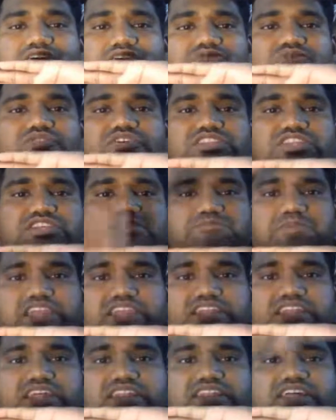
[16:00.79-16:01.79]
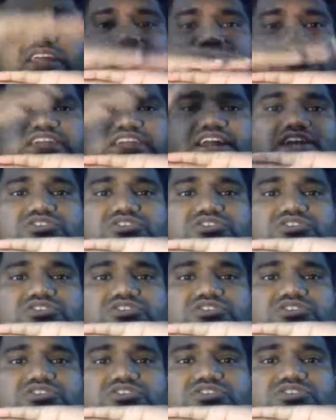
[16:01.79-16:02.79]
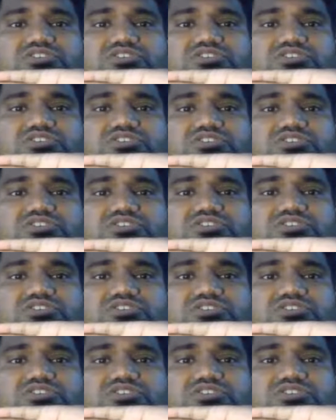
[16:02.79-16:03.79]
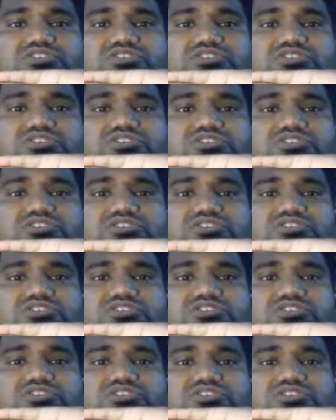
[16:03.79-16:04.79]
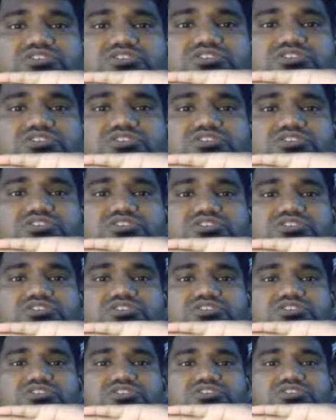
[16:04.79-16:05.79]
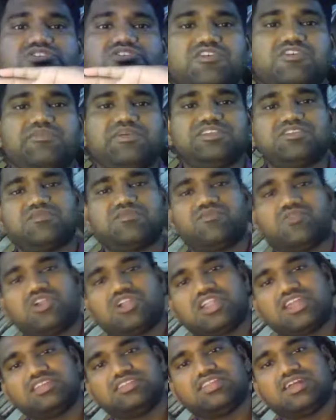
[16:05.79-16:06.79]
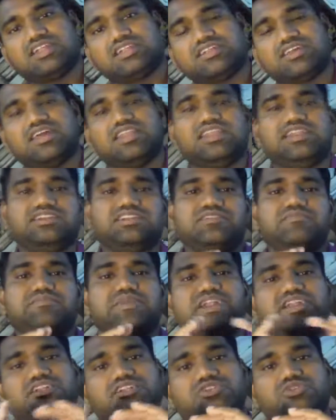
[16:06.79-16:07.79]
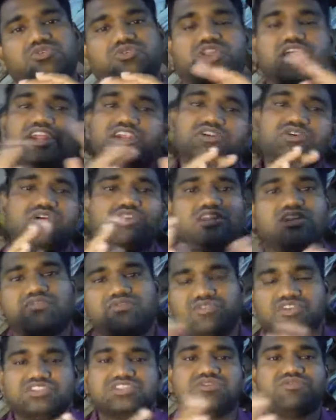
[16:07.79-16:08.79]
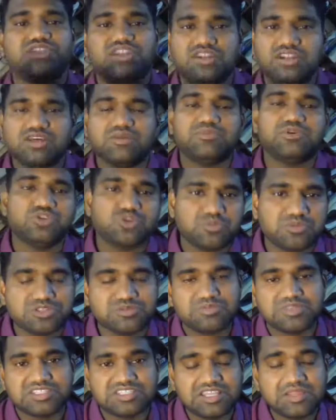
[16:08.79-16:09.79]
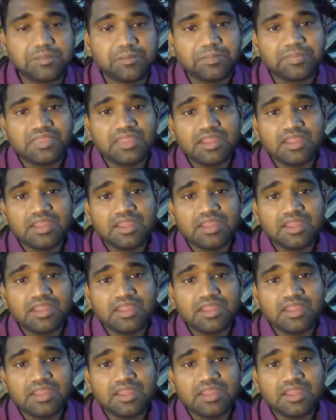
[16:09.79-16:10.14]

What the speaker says: So when the spine entirely stands on that, the spine bends on one side like that. So the baby will be somewhat like that, a little bend to right or left, whichever dermatome is missing.